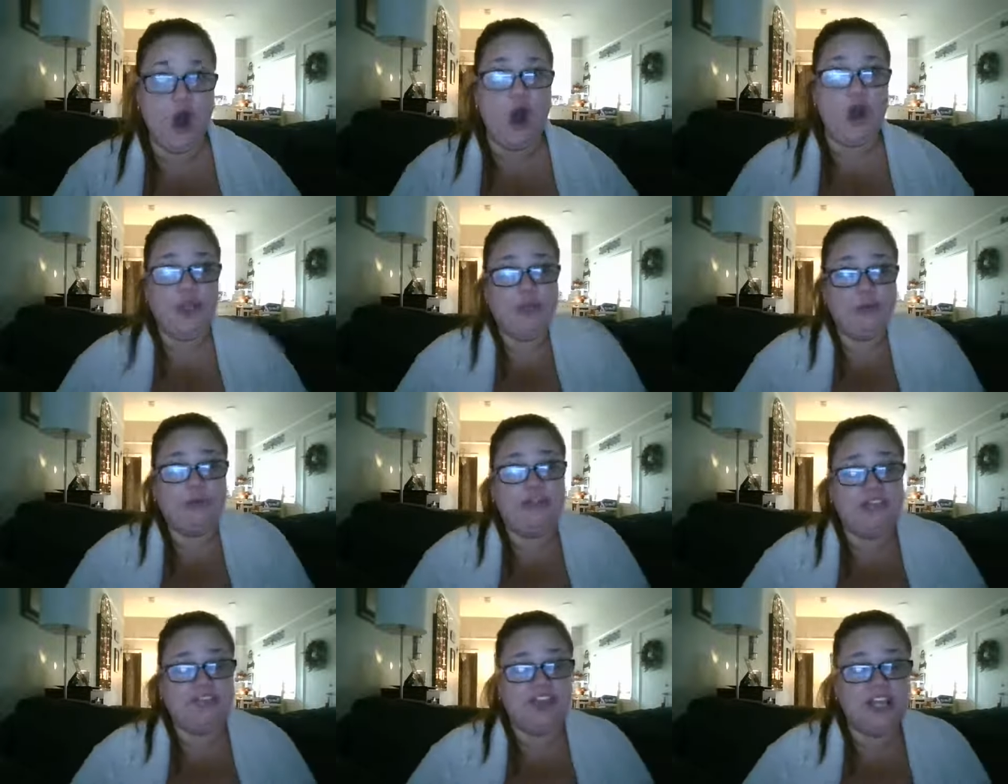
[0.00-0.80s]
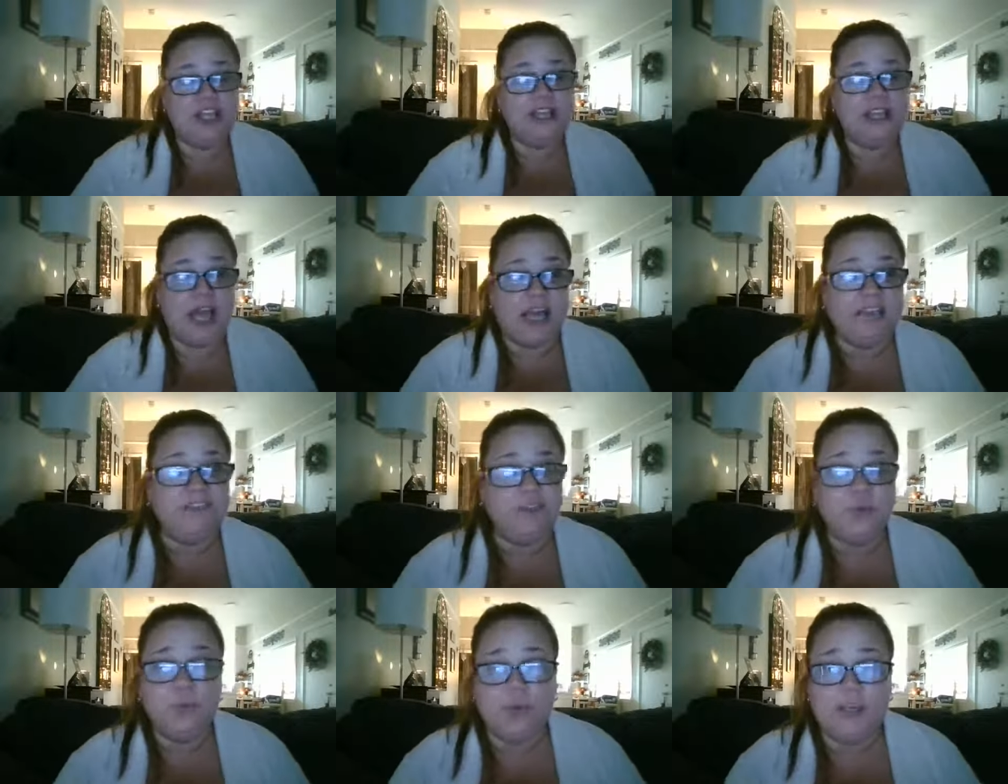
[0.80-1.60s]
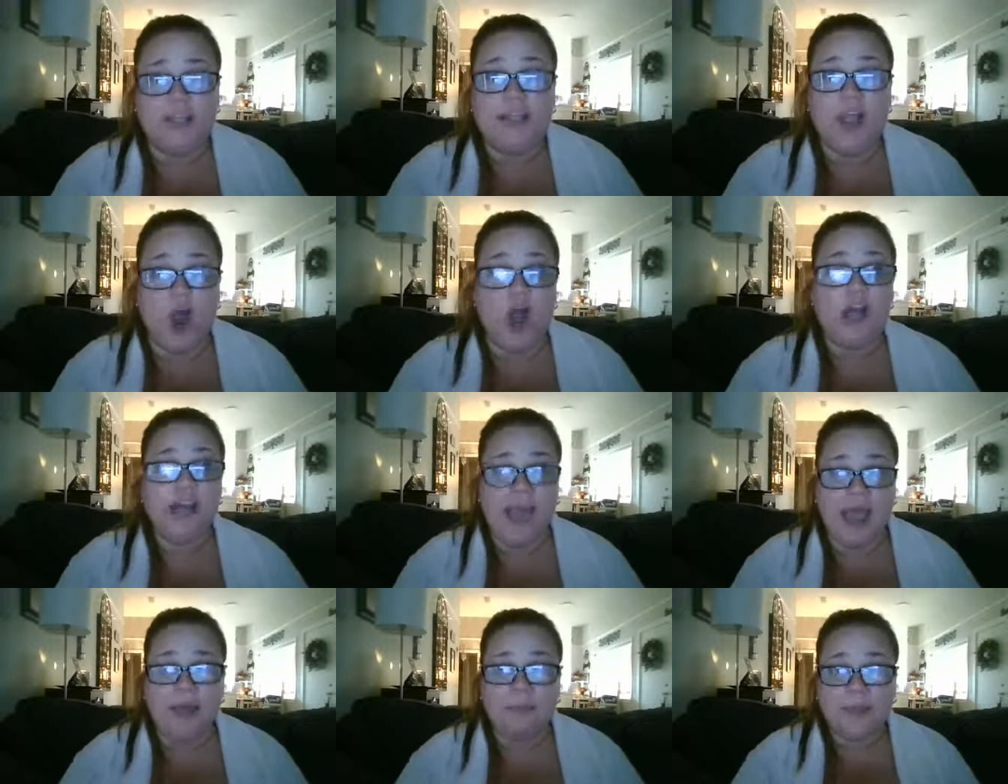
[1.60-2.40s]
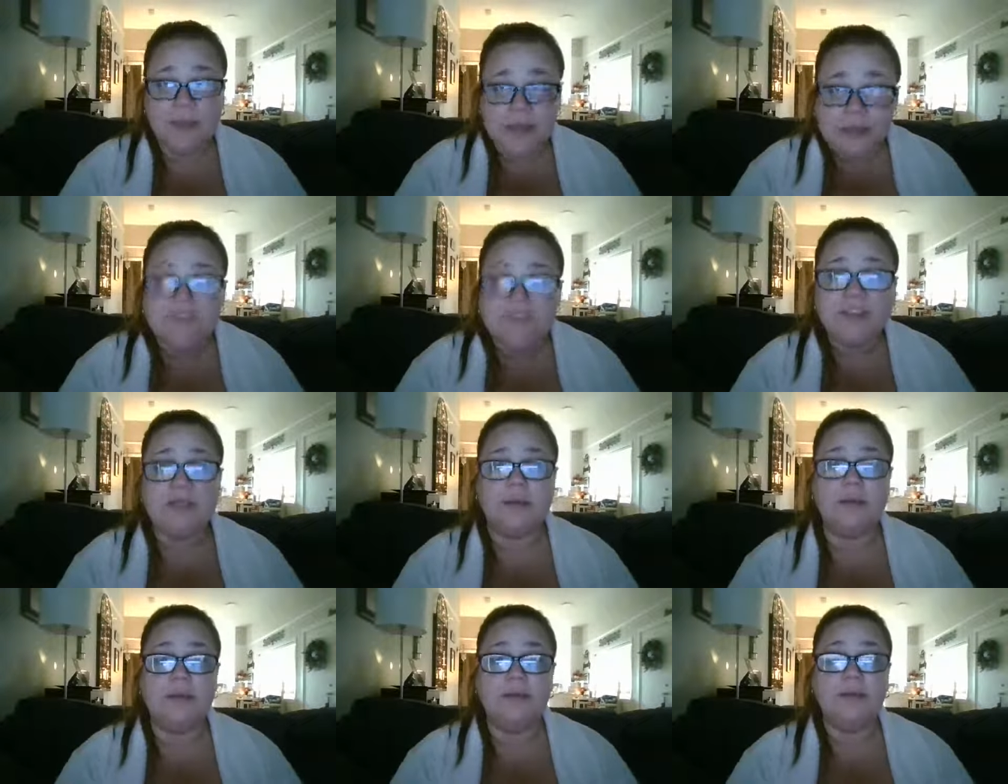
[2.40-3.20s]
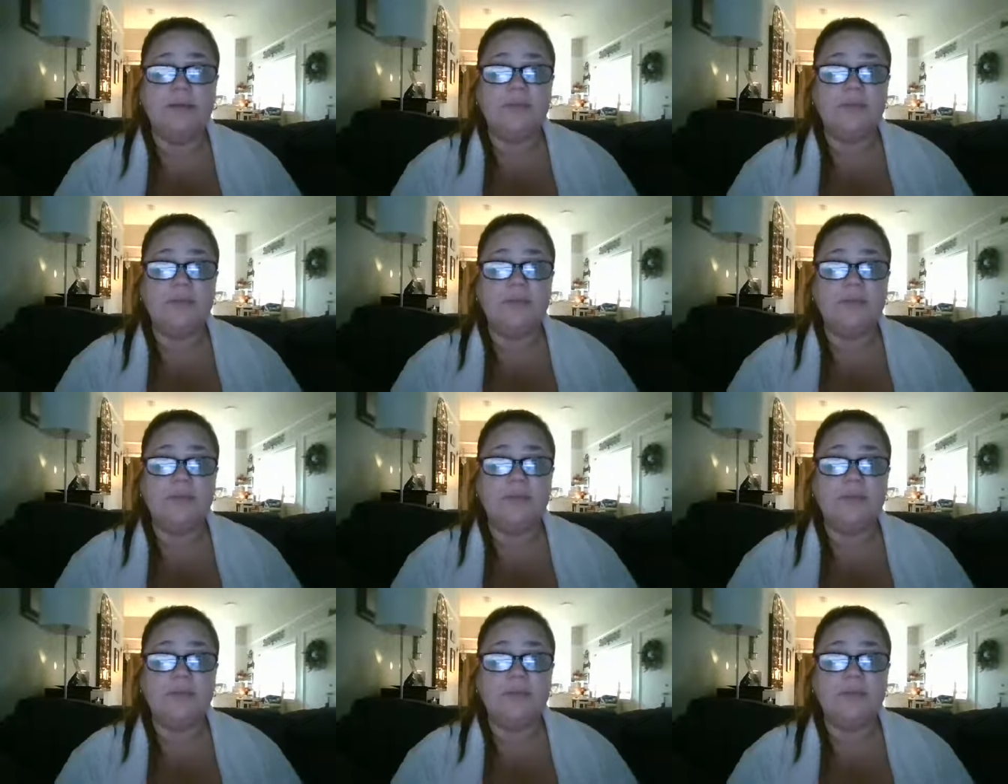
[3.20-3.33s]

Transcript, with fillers: Are you living a life you really aren't happy living?